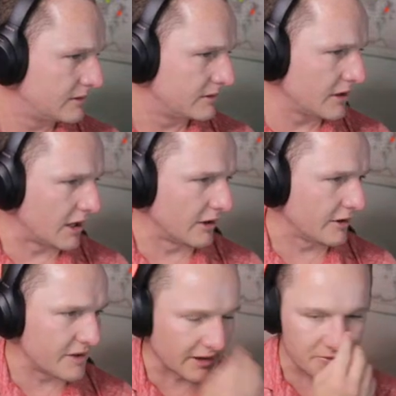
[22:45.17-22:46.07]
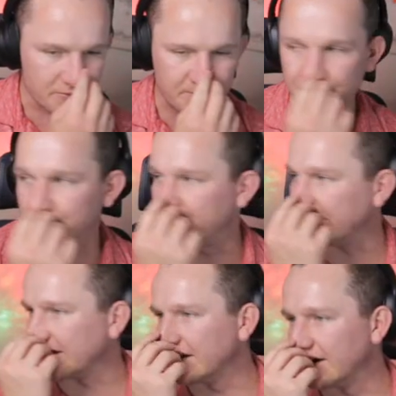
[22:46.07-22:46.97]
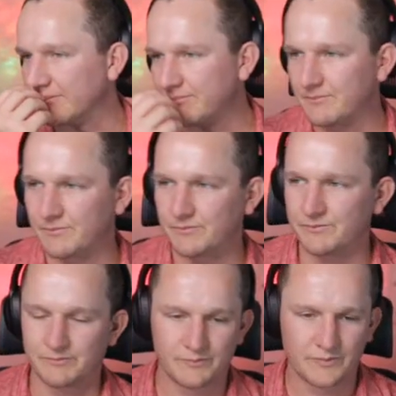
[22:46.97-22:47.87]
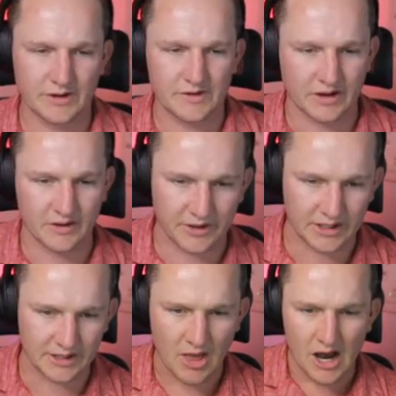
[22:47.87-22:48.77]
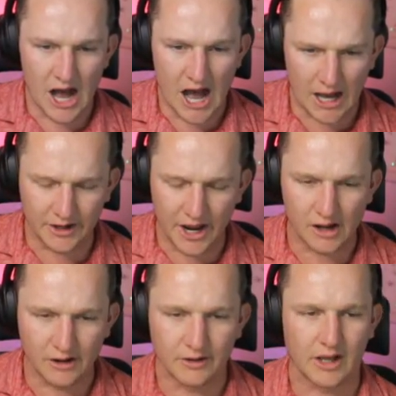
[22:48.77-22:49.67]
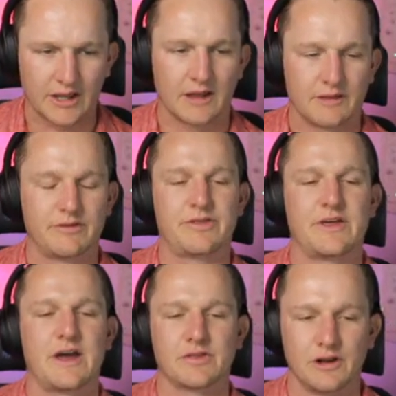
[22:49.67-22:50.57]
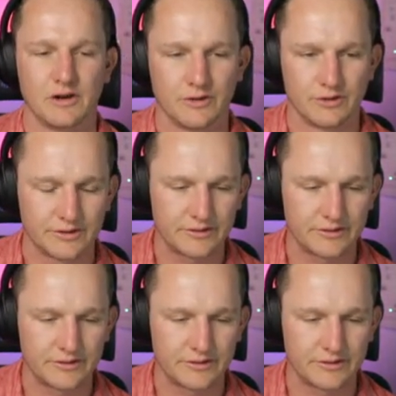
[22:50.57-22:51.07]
Yeah, it looks like it's picking it up. Looks like it's picking up. Oh, no! Okay. Thank the Lord.